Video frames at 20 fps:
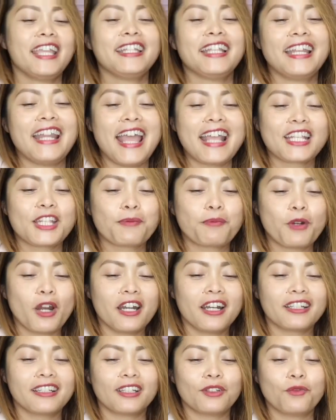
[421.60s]
the next
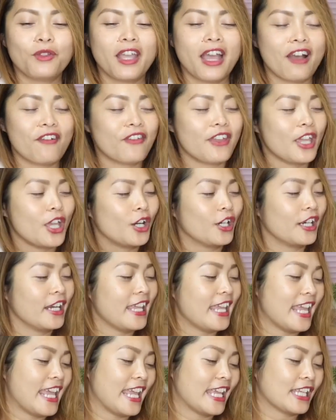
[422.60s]
product that we have here
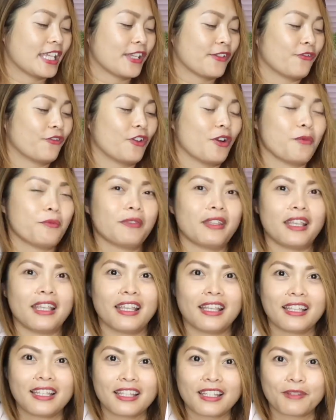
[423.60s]
is from
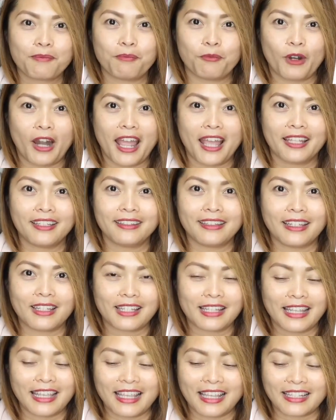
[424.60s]
this brand.
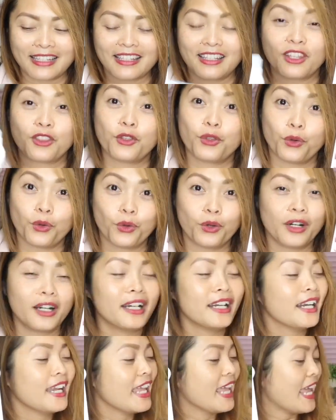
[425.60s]
This is the
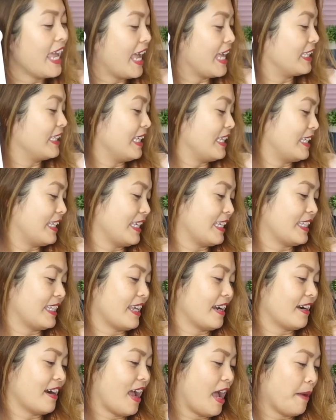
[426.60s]
Dior. And this is
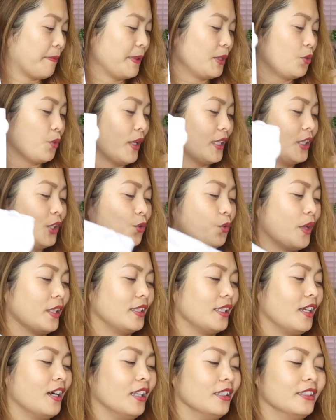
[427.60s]
their Happy
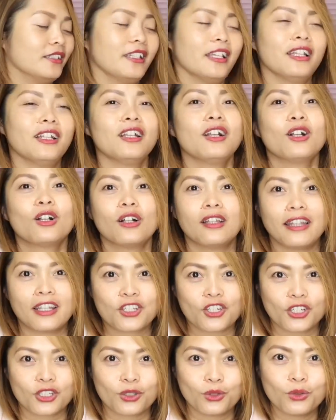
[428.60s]
2020 Holiday
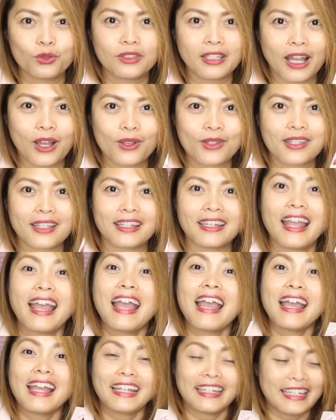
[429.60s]
Collection 2019.
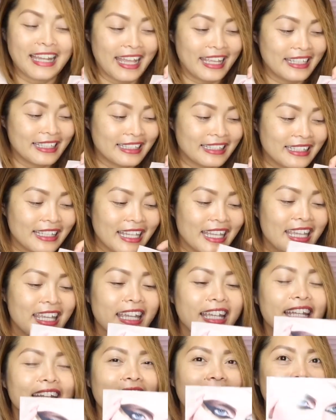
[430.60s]

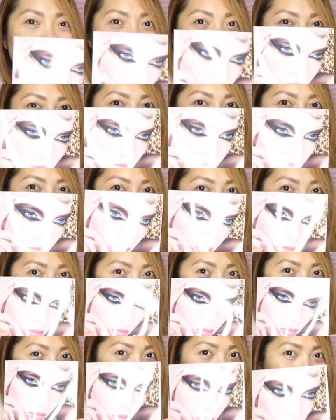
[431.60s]
And look
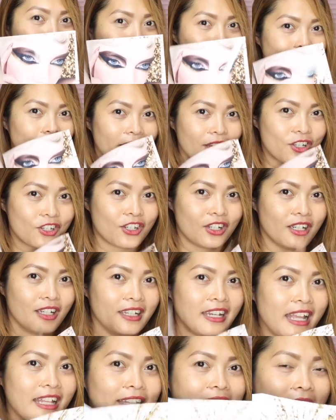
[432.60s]
at their
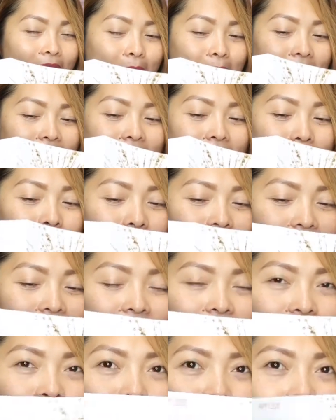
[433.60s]
collection. Ang dami-dami
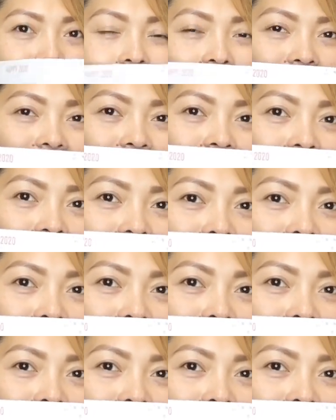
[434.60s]
niya. There's a